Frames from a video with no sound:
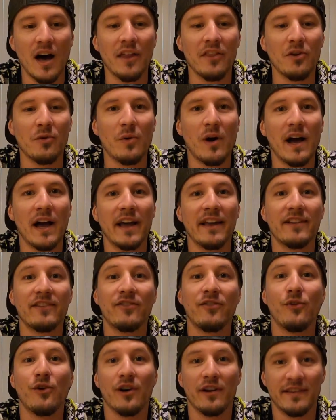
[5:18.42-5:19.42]
Otherwise,
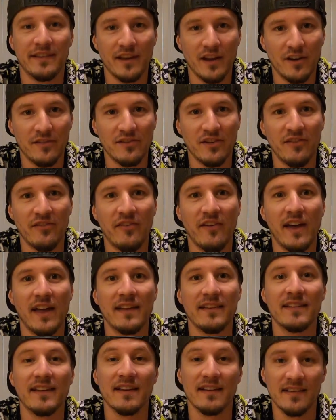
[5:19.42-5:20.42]
for a
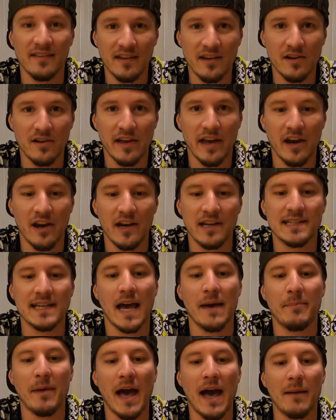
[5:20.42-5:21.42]
self-defense, concealed carry
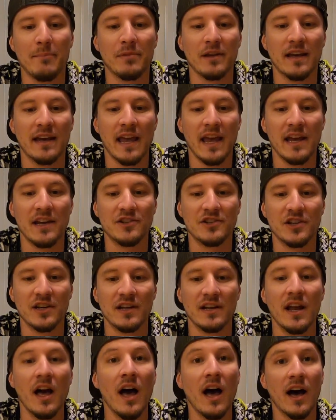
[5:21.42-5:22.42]
type
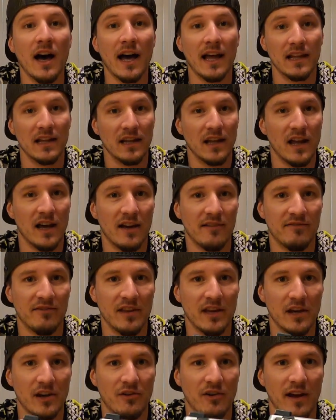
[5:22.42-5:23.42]
application, I love
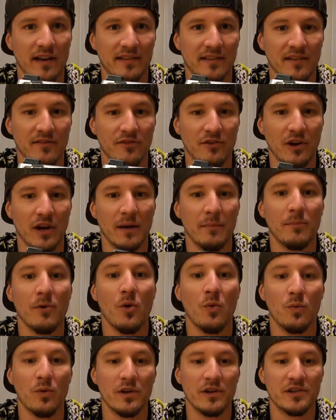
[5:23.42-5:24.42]
the aggressive grip.
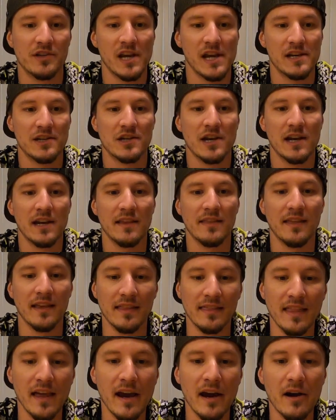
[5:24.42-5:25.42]
Wouldn't change
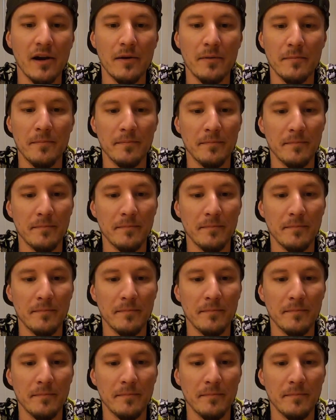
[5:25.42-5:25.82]
anything there.